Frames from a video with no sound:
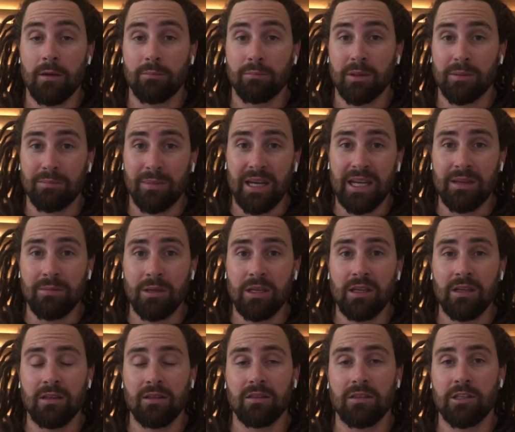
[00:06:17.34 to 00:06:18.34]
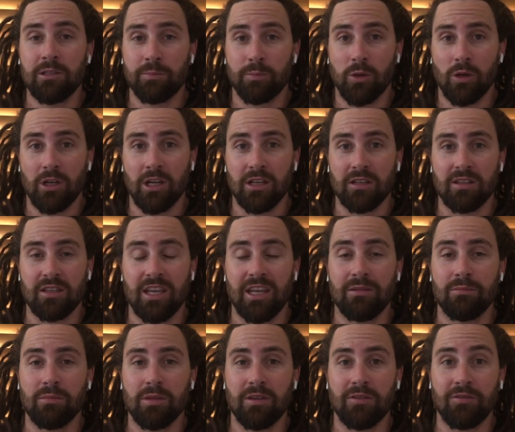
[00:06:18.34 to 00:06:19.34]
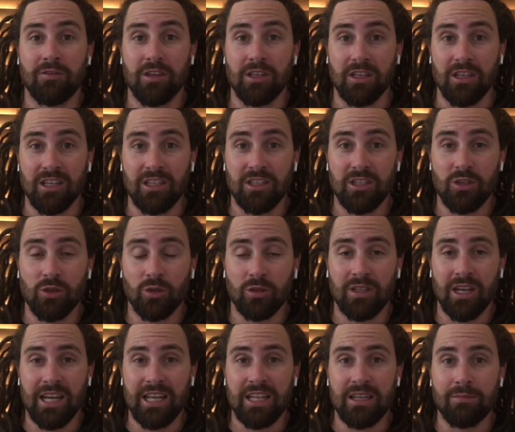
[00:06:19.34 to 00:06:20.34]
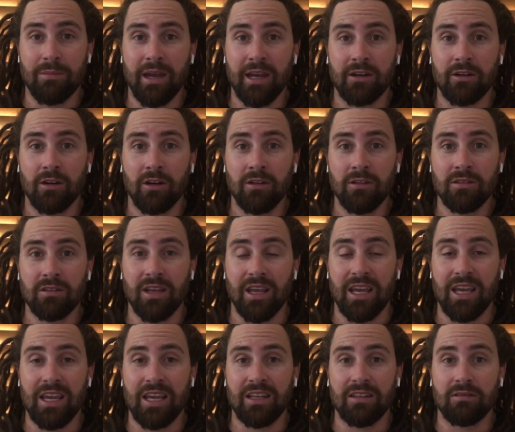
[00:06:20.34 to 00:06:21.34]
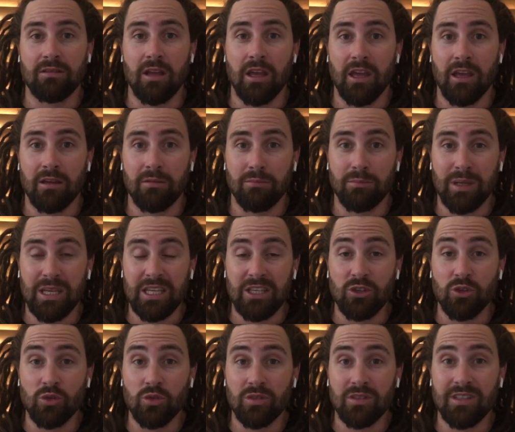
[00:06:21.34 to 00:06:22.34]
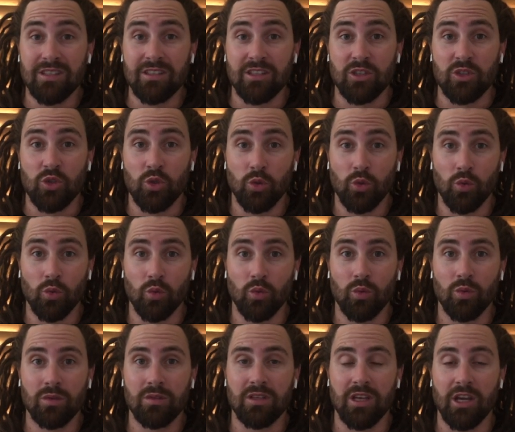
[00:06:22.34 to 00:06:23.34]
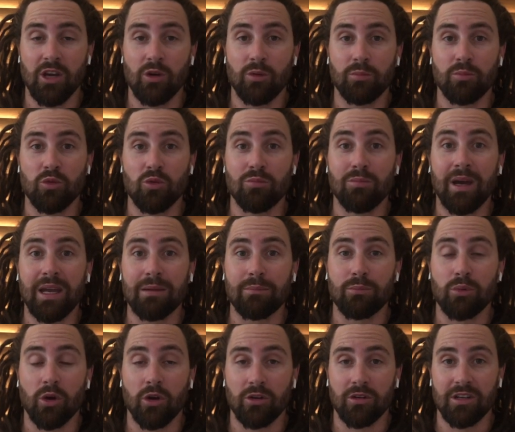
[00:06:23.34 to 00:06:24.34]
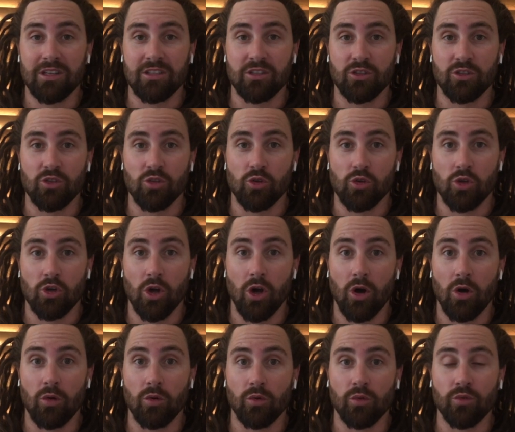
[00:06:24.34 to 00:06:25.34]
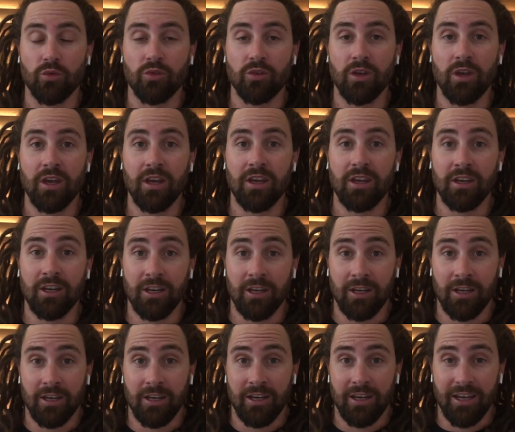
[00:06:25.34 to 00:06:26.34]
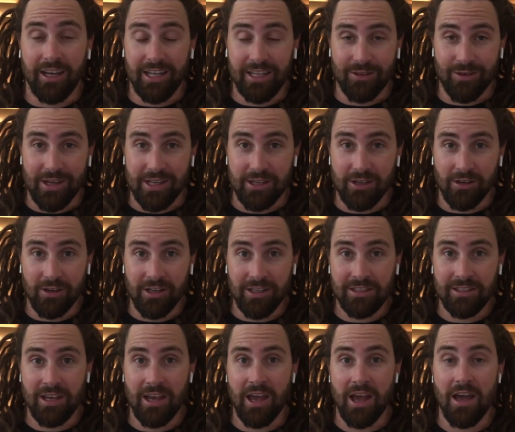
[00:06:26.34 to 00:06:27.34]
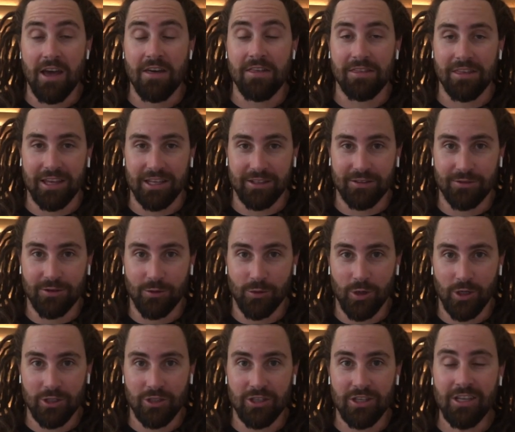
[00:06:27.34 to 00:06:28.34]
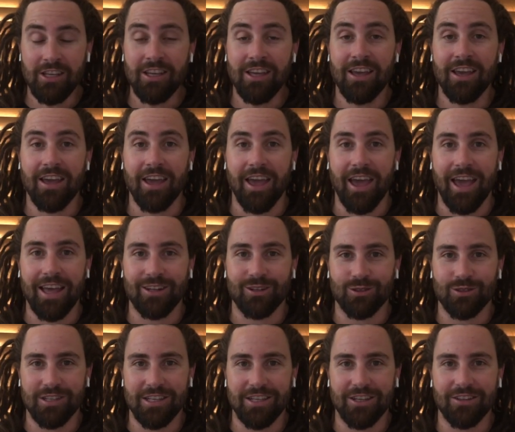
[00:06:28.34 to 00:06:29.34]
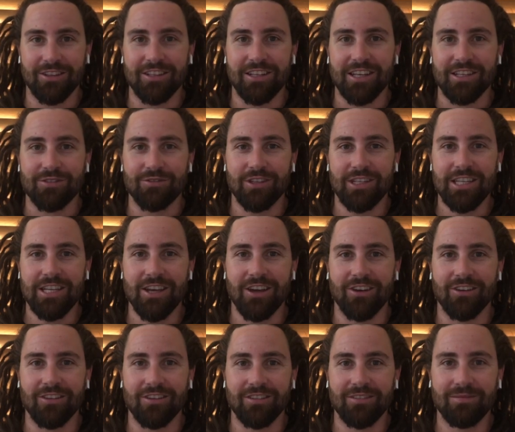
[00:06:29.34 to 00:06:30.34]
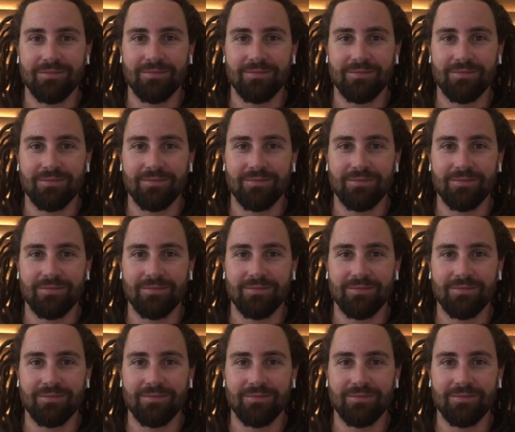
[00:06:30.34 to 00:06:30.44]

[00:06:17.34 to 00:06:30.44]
But maybe this product can be fit into your daily macros and be used as a tool to help you make progress on your goals. Anyway, guys, thanks for watching, and I'll see you on the next video.